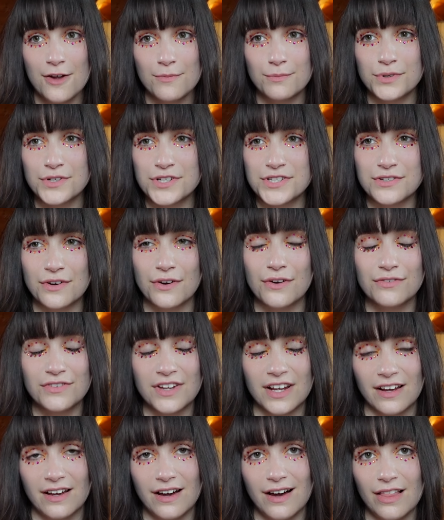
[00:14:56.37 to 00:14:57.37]
preserved
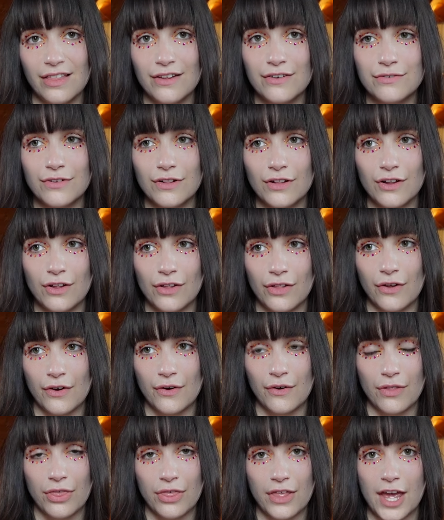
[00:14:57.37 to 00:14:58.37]
in colorful
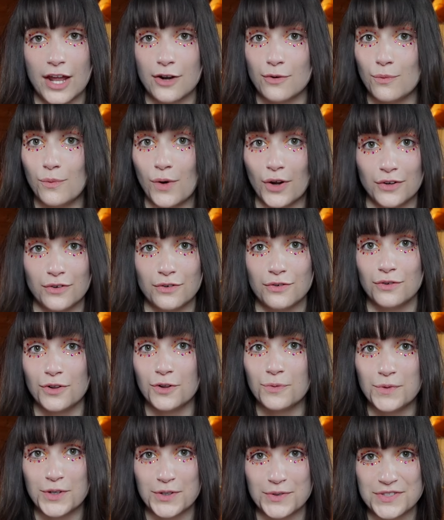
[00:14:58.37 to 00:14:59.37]
clothes and
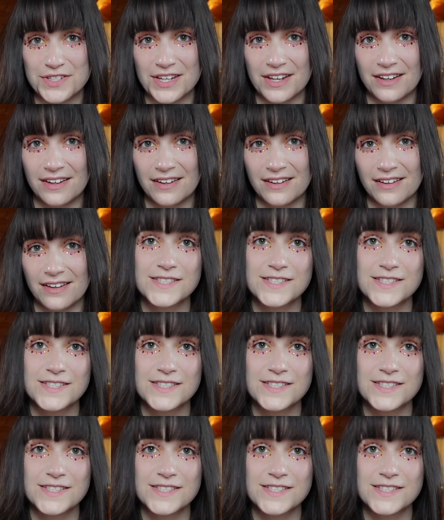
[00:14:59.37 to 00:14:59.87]
wonderful music.